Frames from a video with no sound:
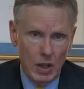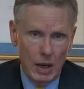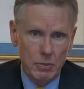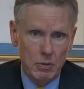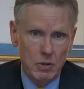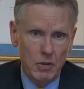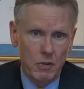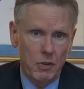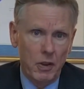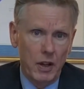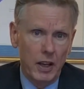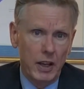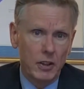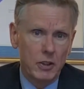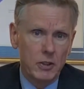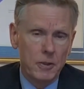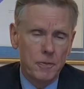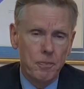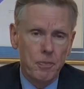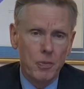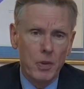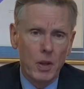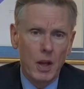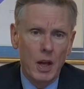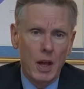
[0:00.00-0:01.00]
things.
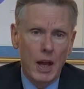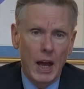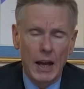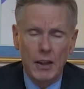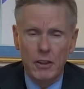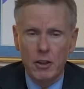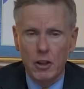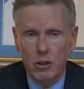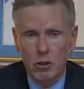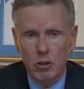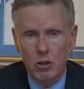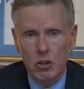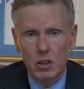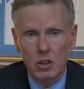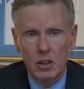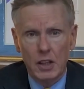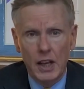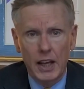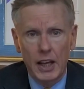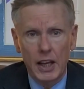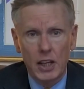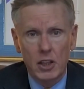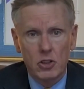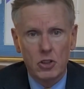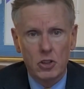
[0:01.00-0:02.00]
And the third
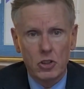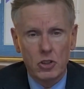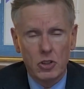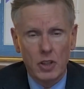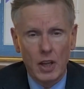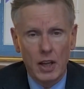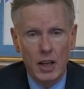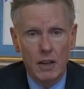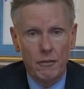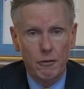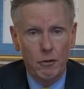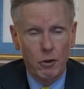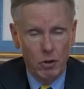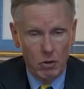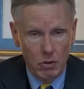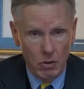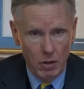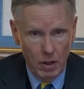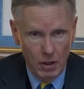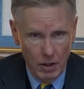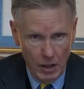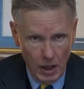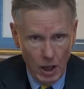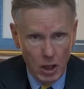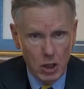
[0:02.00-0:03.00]
thing is that if you're
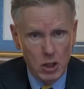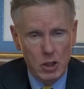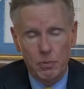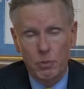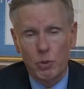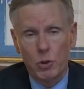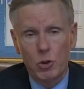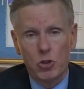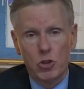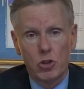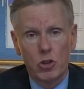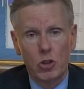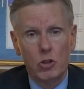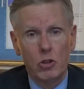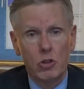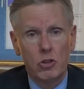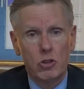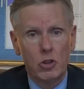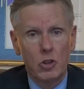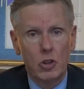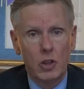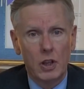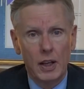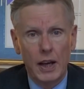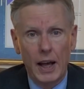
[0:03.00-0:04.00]
an eligible student,
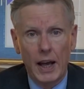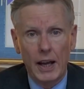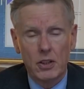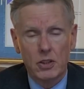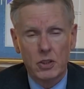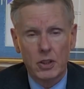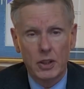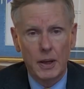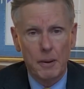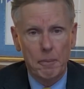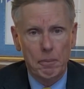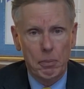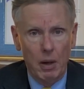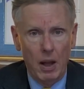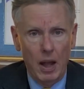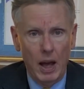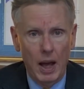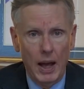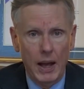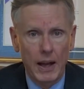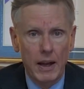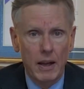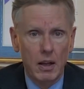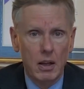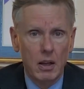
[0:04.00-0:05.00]
you can actually
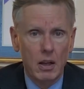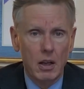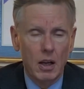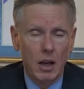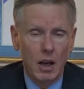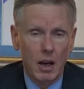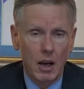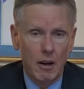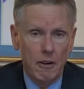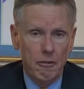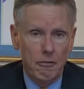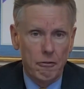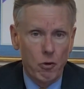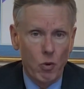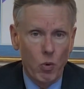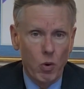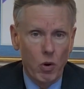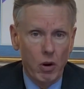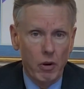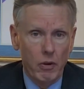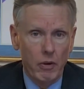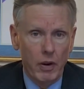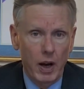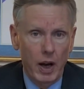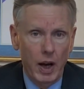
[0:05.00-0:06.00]
apply
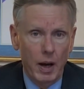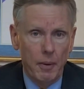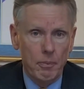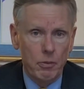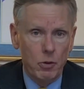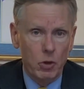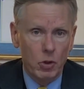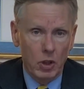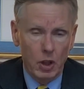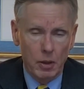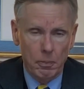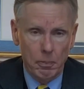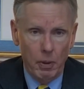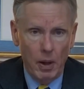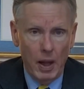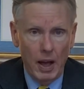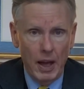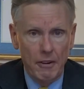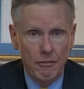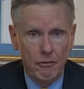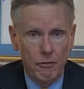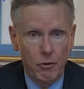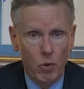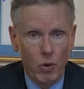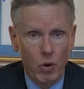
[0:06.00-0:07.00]
for
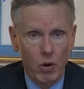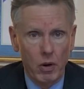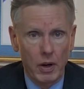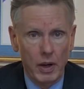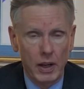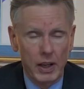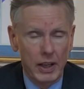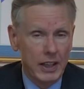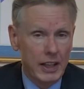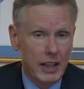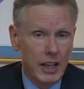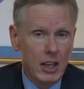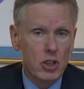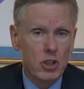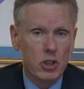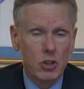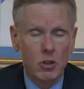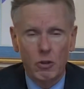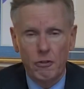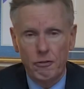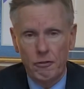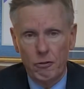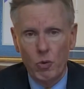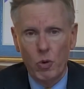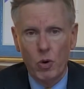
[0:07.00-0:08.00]
an
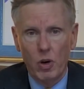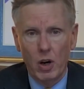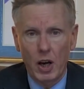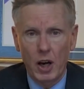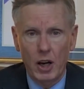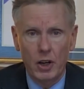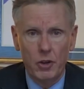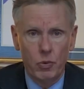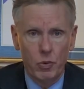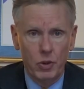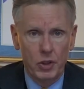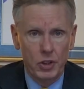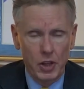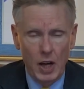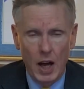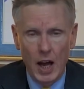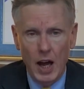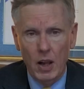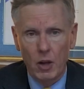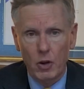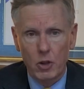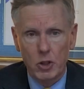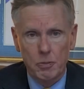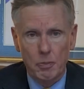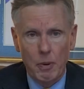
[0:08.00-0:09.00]
additional
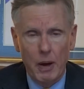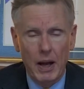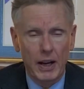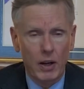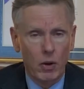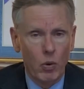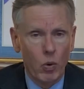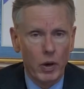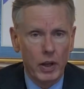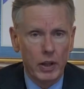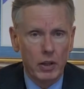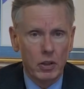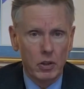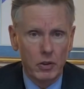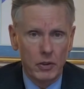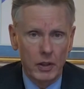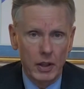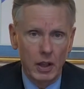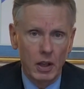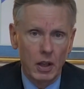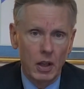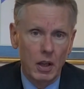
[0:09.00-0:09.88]
$400 by going to the